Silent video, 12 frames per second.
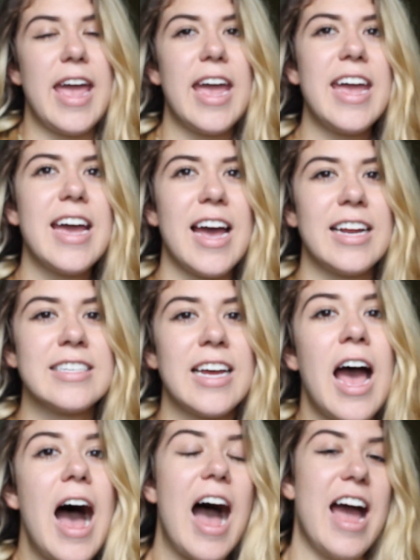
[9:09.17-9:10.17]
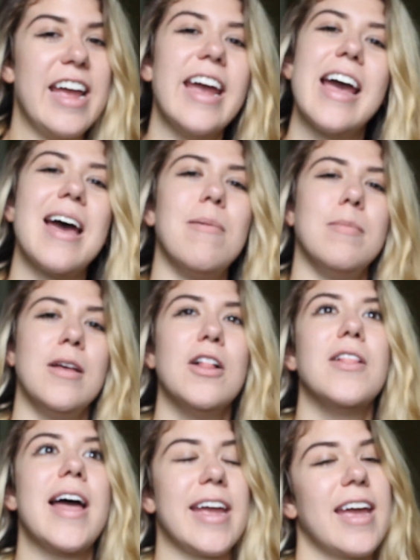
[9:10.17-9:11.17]
And I am
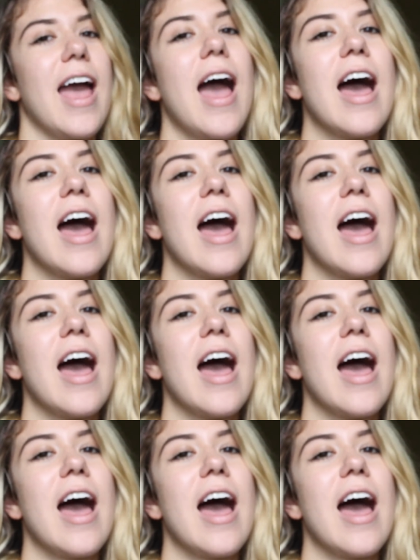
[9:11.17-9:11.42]
like